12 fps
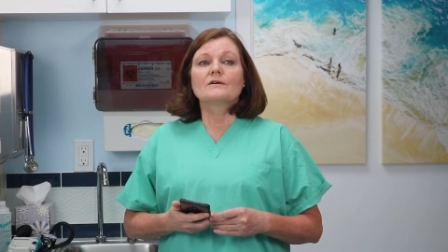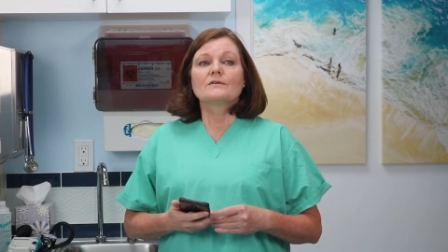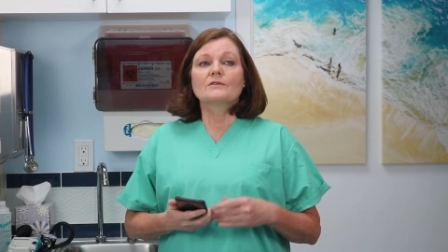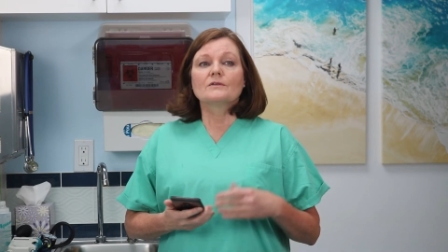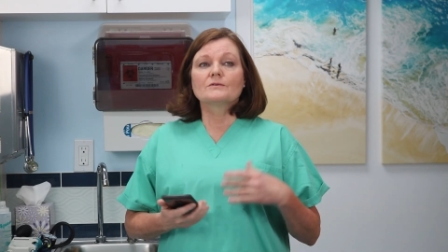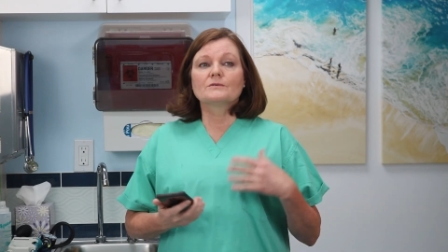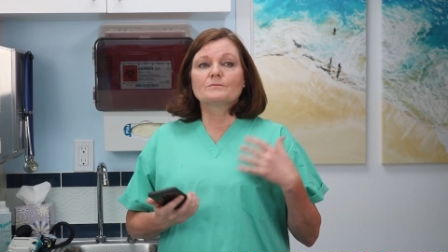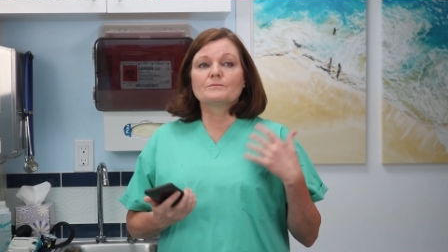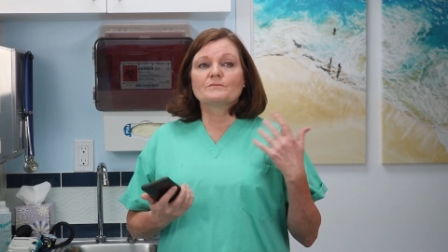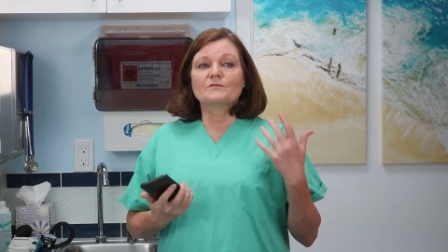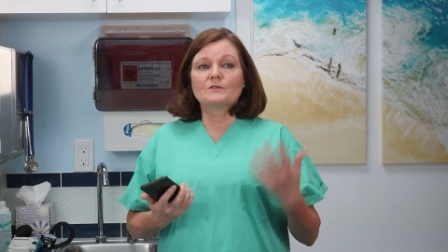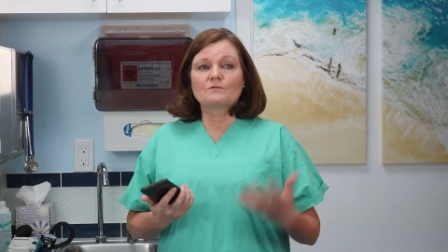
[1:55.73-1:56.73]
the
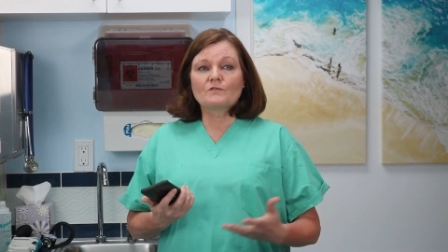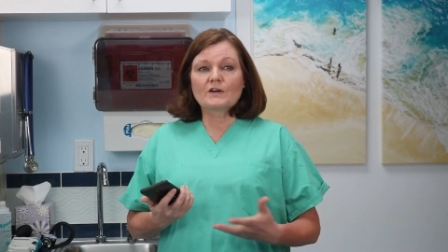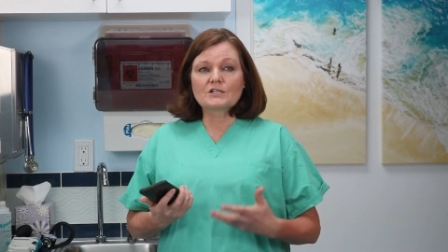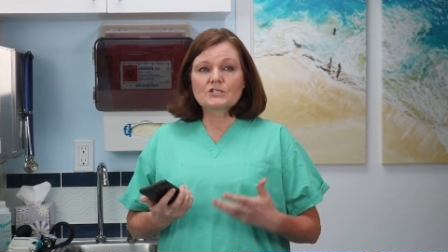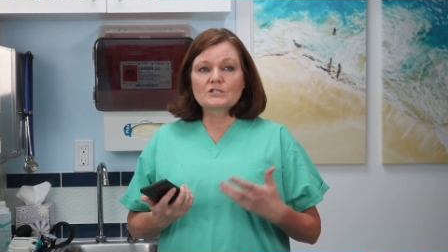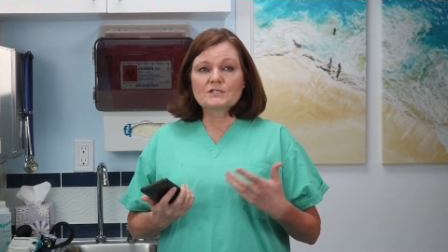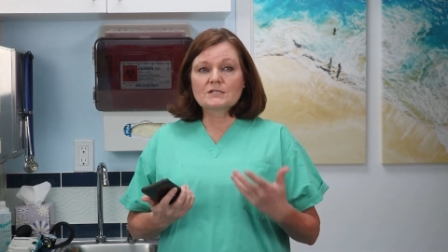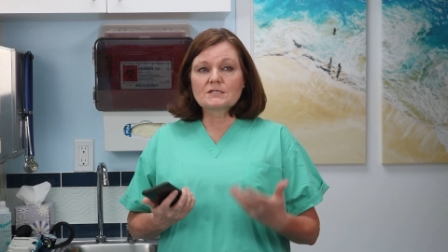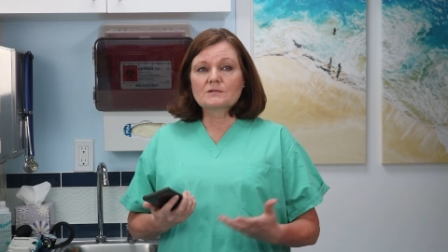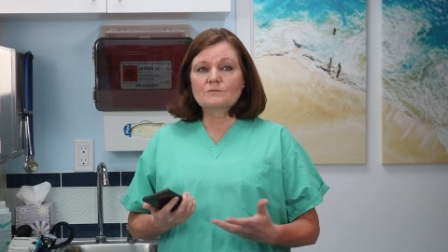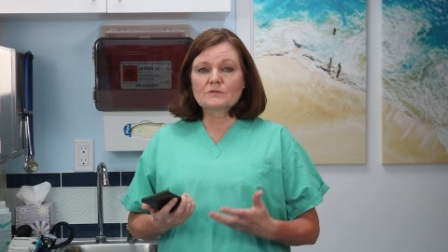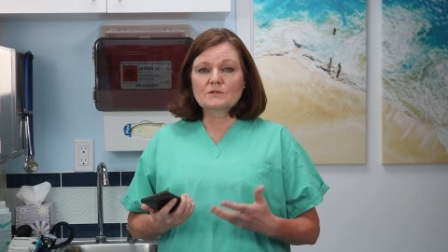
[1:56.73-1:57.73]
infection
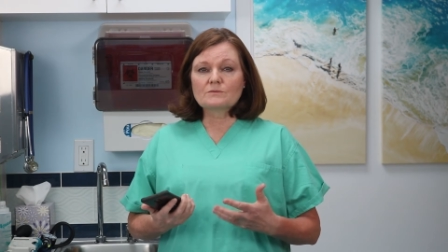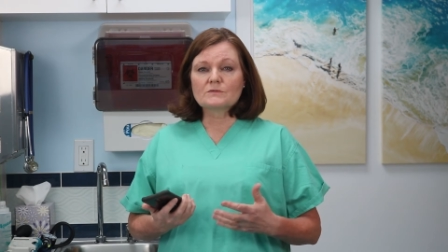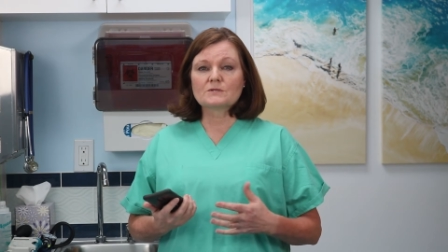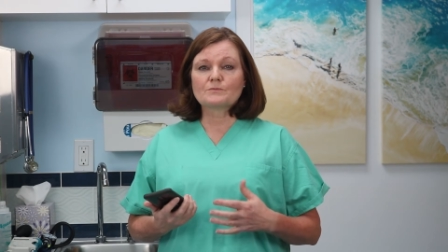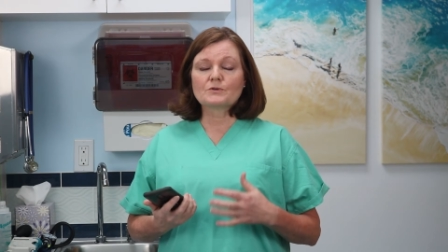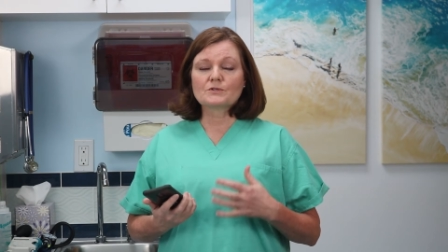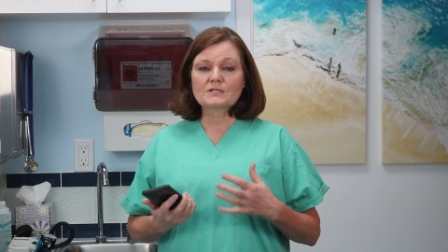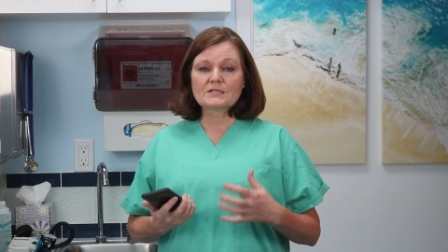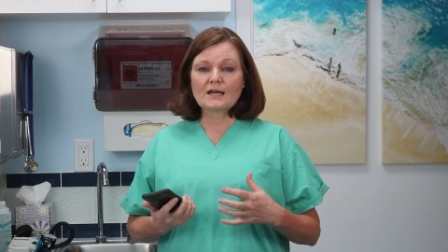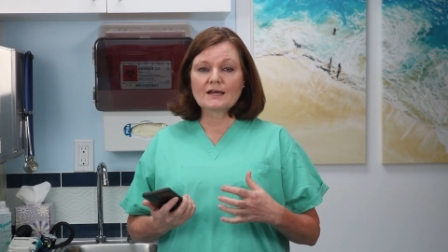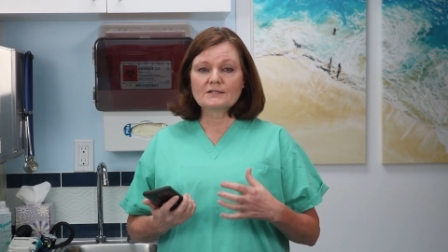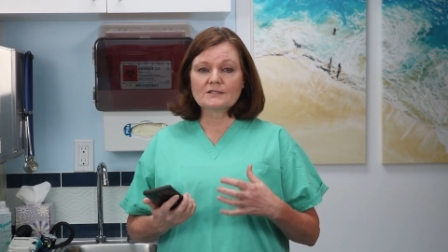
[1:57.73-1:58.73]
symptoms
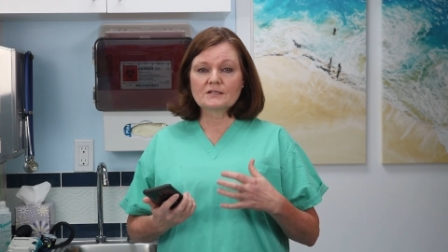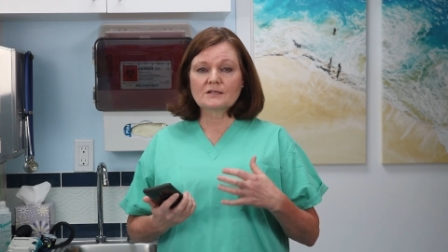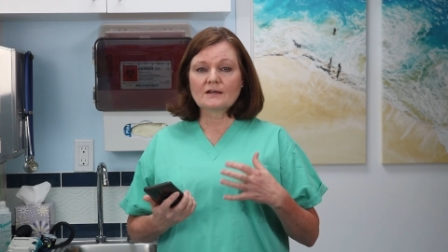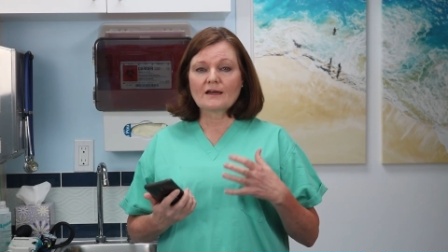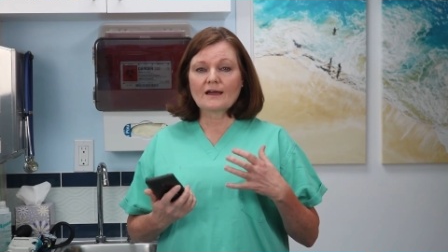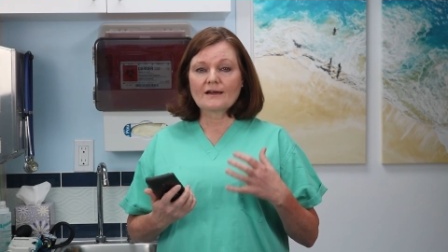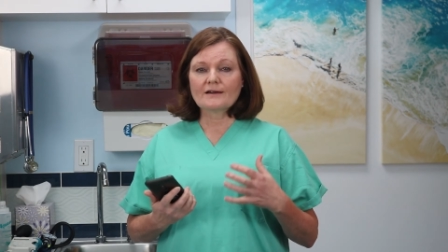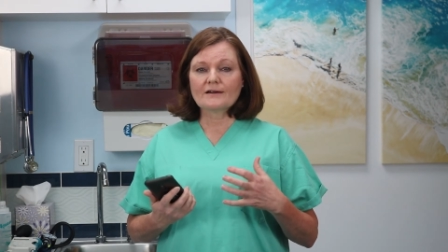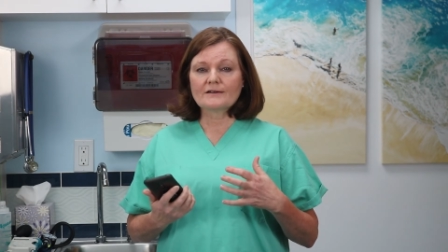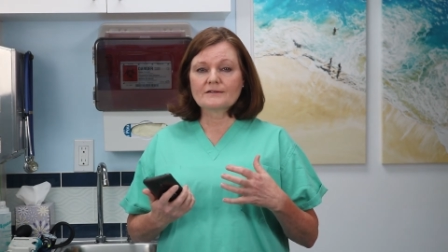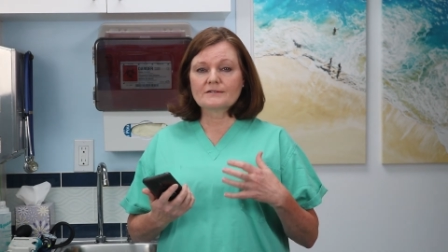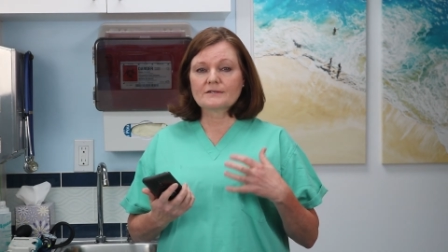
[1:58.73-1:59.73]
present
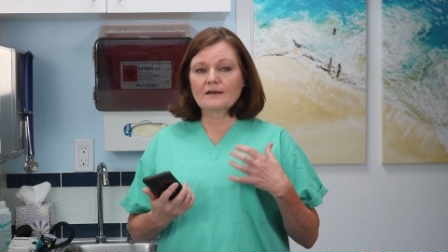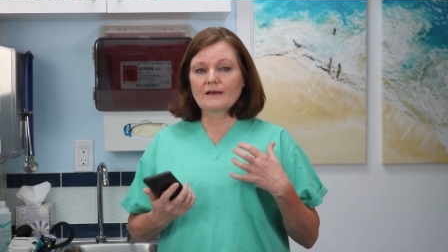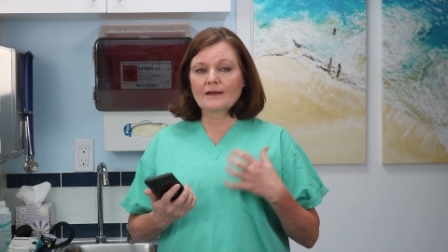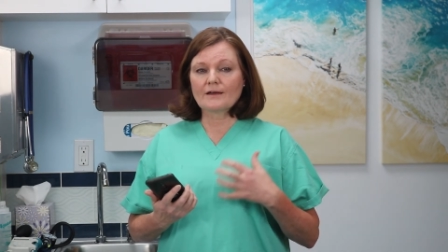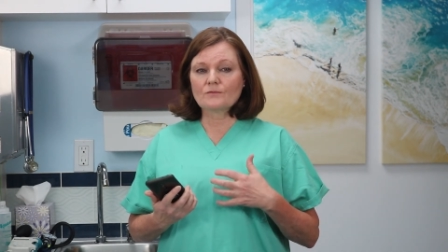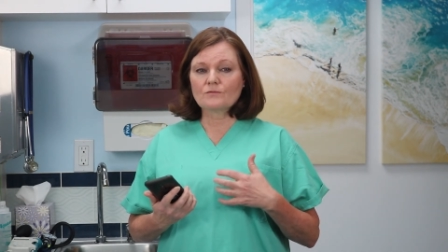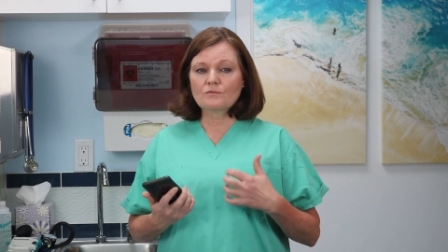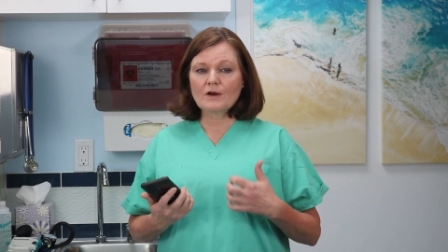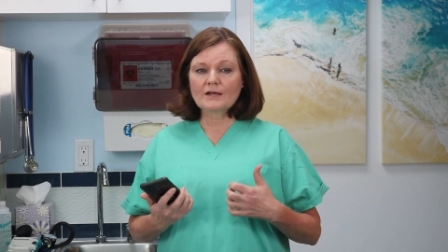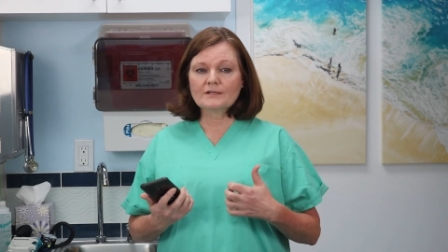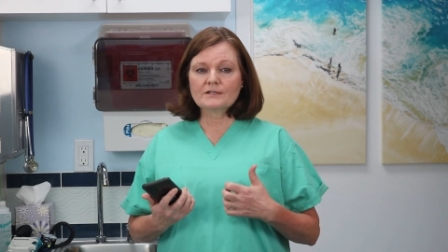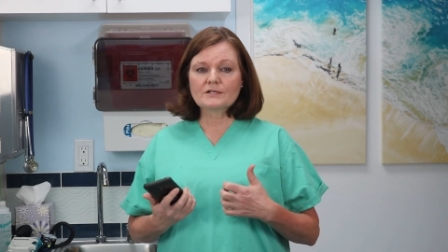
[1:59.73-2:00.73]
as a
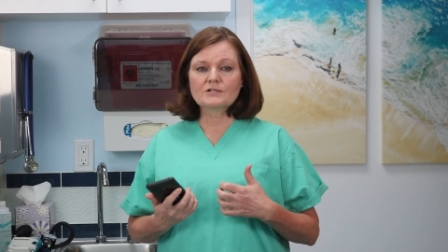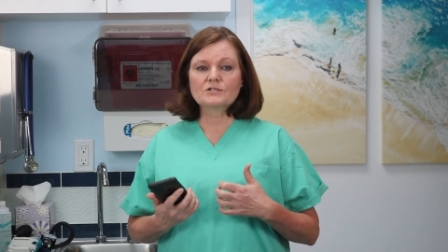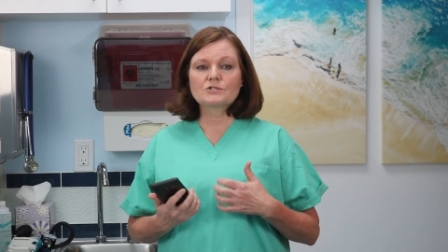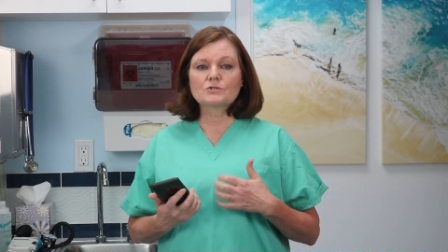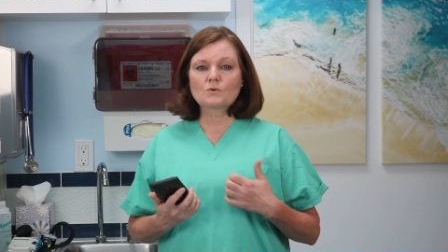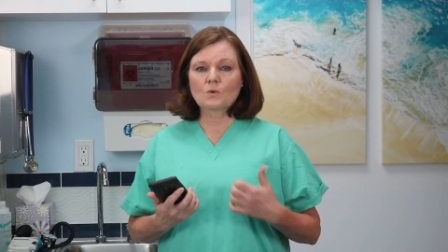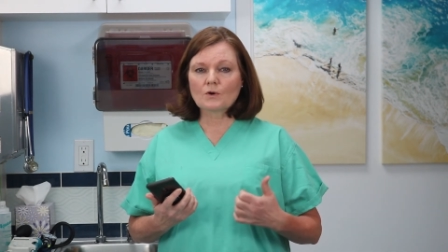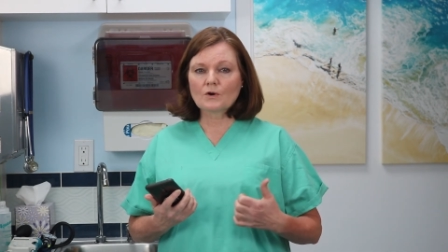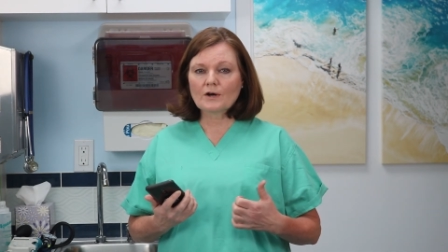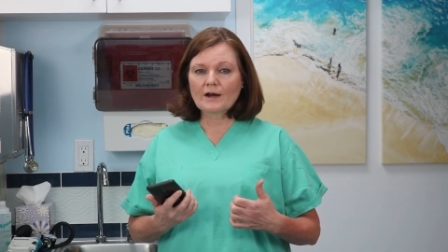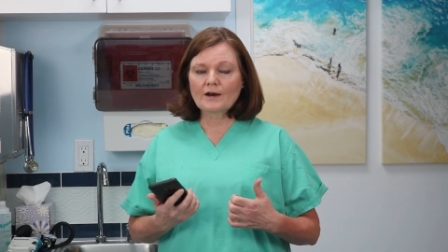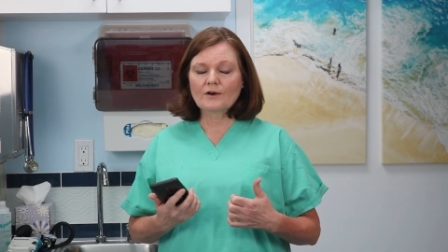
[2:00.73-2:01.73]
redness,
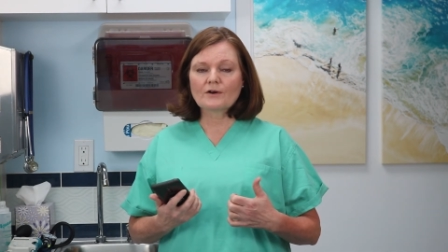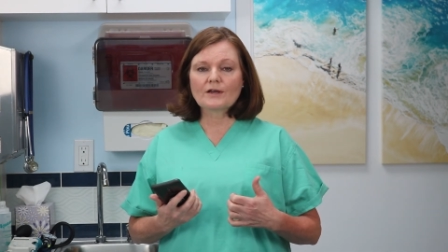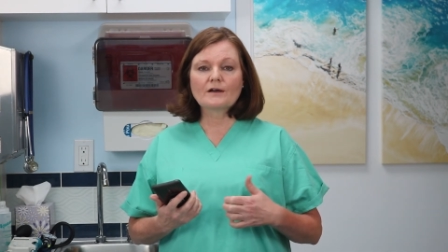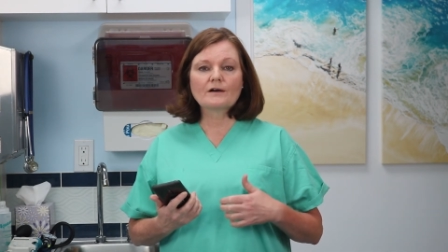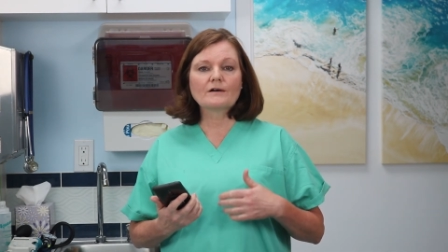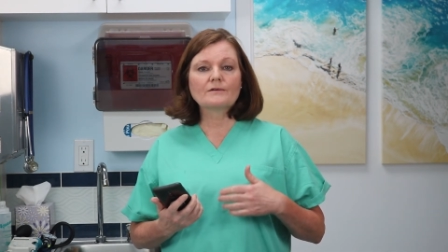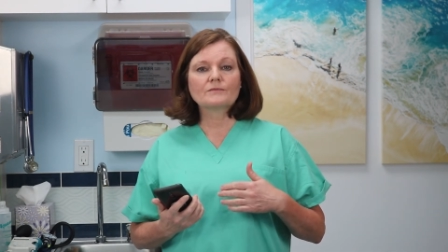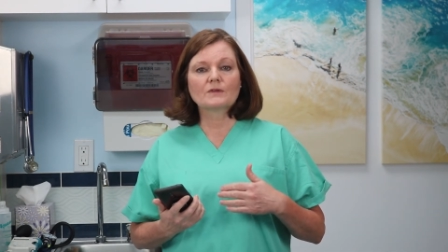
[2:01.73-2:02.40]
sore area,